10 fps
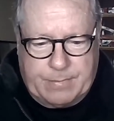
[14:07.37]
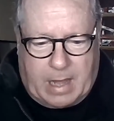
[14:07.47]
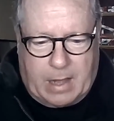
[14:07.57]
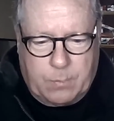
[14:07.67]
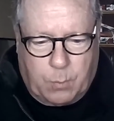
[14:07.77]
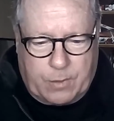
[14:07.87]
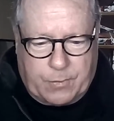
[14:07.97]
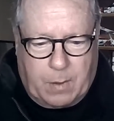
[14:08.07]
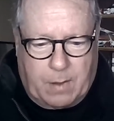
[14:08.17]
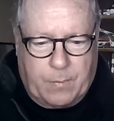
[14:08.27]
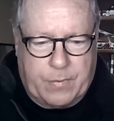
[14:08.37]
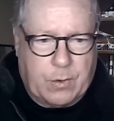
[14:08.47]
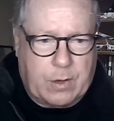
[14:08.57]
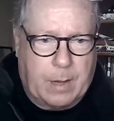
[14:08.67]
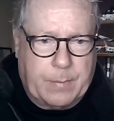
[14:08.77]
that works well with
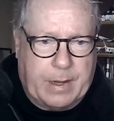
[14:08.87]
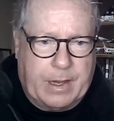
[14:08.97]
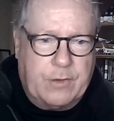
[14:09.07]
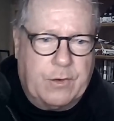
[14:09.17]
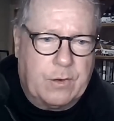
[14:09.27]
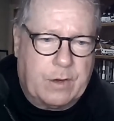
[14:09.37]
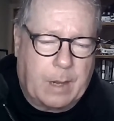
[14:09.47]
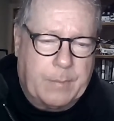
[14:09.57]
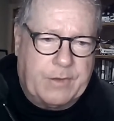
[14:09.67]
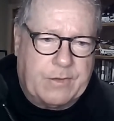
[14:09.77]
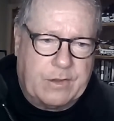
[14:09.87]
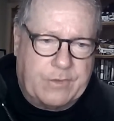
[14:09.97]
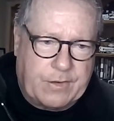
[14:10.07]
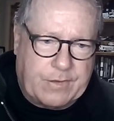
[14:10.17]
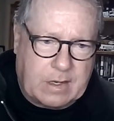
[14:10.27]
your company and your company's
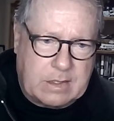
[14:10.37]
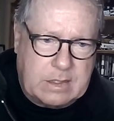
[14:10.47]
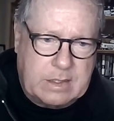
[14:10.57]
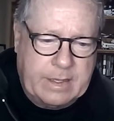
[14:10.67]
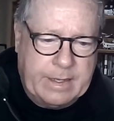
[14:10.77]
logistics.